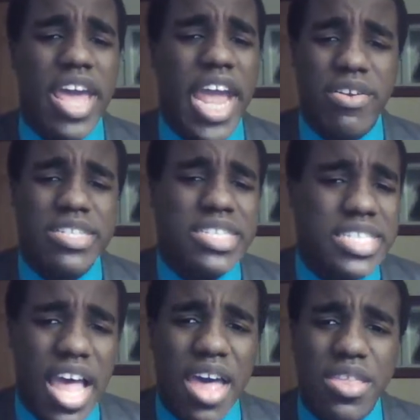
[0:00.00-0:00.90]
Harriet's
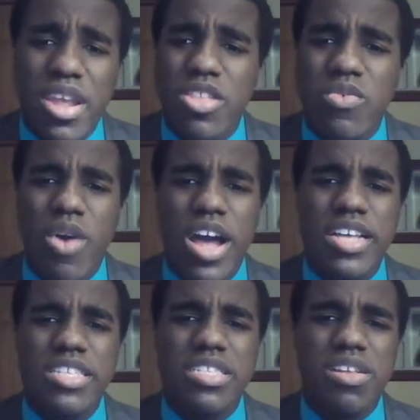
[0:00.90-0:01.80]
death.
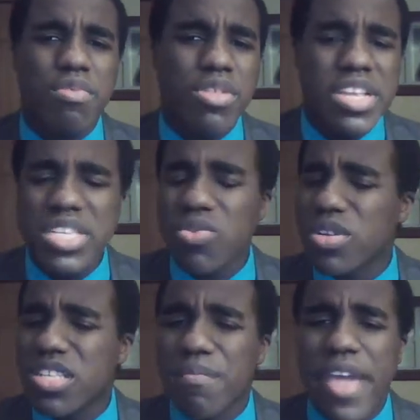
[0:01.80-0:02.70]
Otherwise, the police or
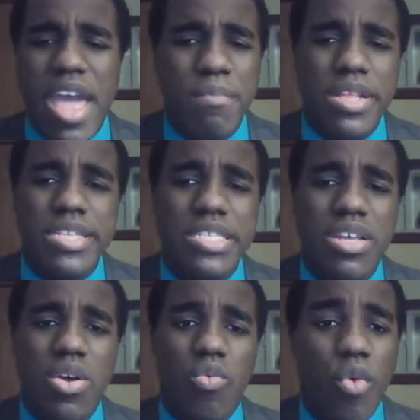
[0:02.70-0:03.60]
some ambulance
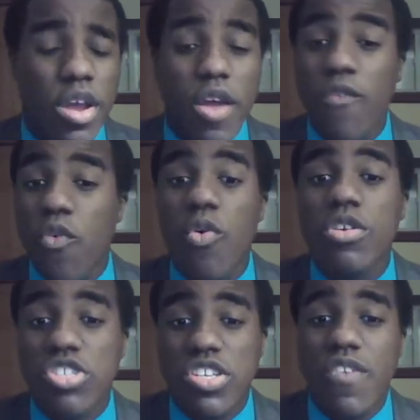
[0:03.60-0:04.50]
would have
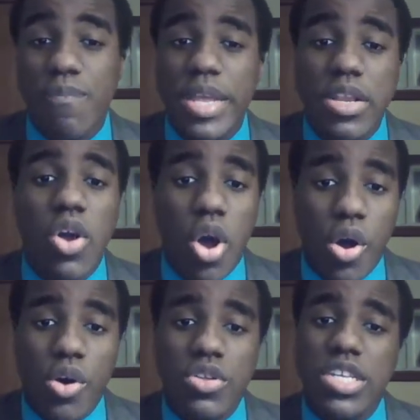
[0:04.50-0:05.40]
or should have been
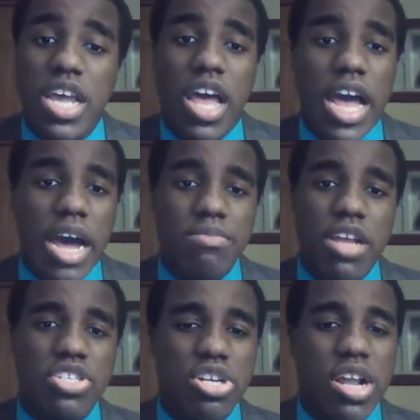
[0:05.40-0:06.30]
called. I'm
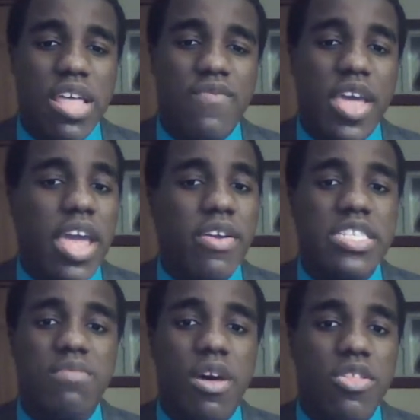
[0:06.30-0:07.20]
not sure if
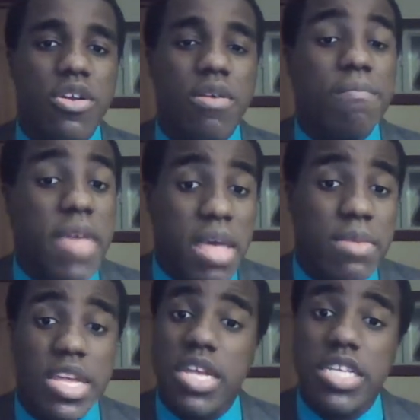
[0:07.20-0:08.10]
Harriet's mother,
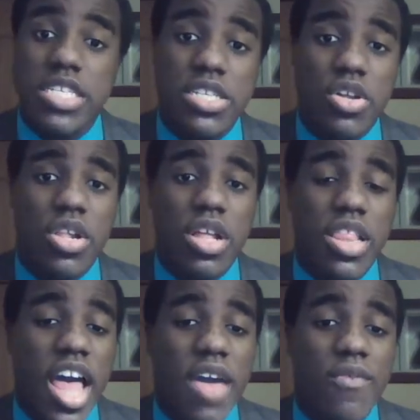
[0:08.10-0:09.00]
Mammy, is still
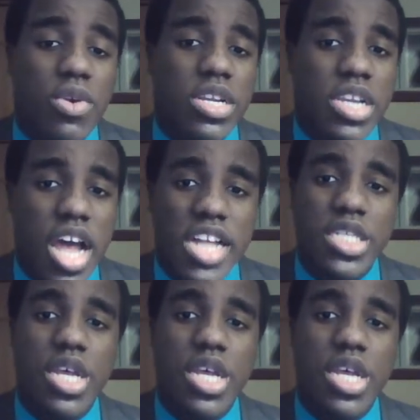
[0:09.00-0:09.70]
alive or not,